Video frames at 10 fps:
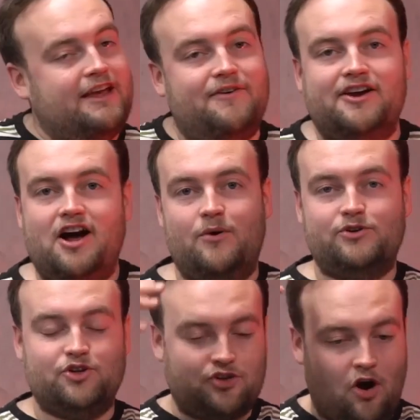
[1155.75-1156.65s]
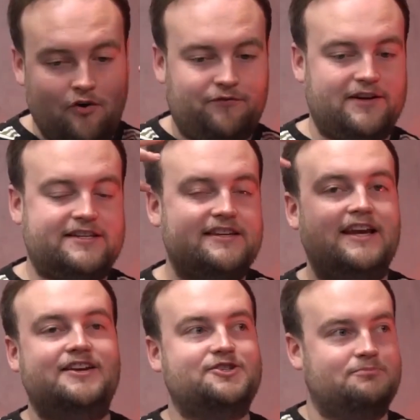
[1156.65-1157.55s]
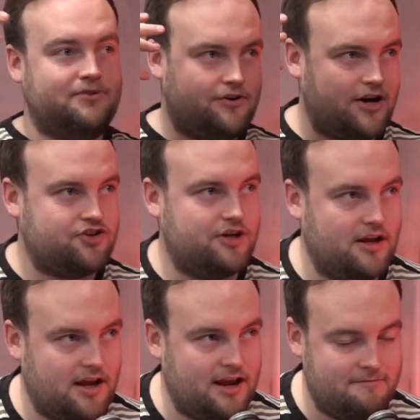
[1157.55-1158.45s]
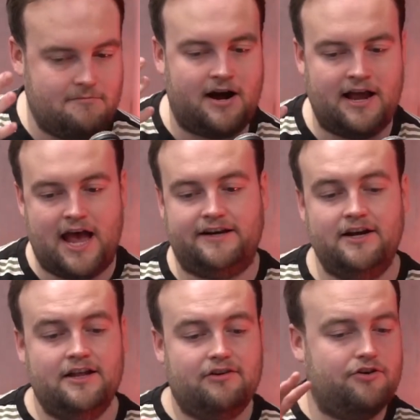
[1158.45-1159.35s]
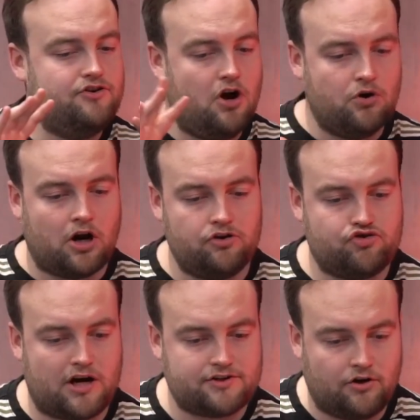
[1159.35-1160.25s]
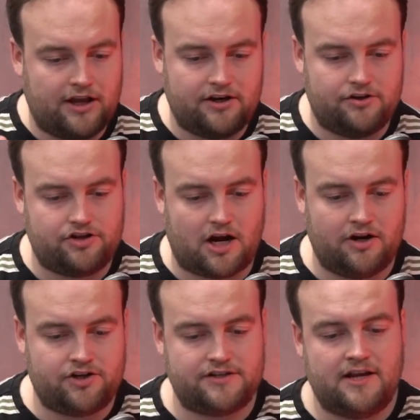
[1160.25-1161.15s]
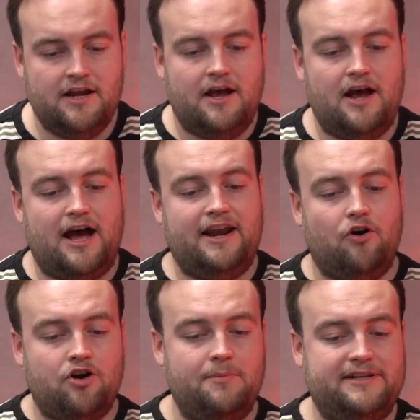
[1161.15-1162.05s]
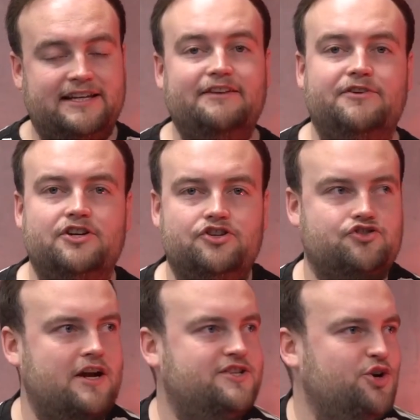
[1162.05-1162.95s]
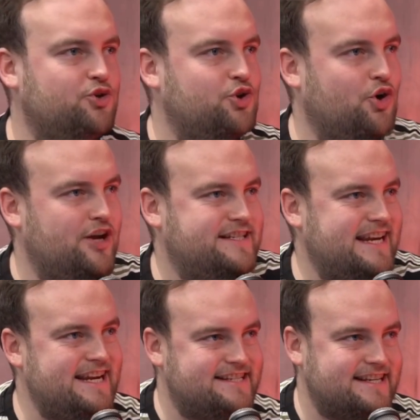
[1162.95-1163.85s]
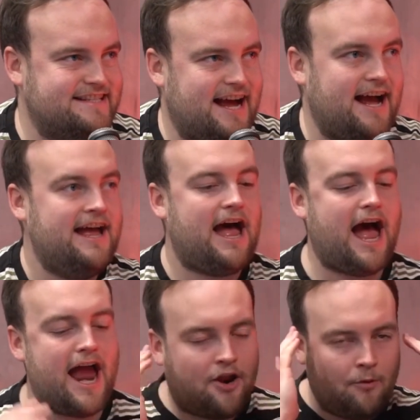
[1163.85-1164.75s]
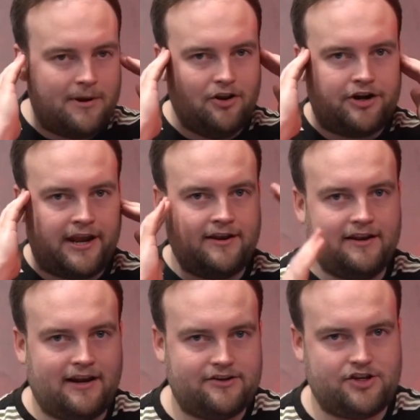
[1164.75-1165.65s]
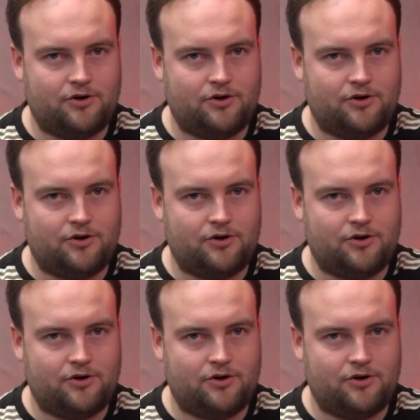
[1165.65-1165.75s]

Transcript: give it a go, and you'll hopefully see some progression here in my head. There are no contracts or hidden charges, and it all can be delivered straight to your door as easy as that. I could be looking like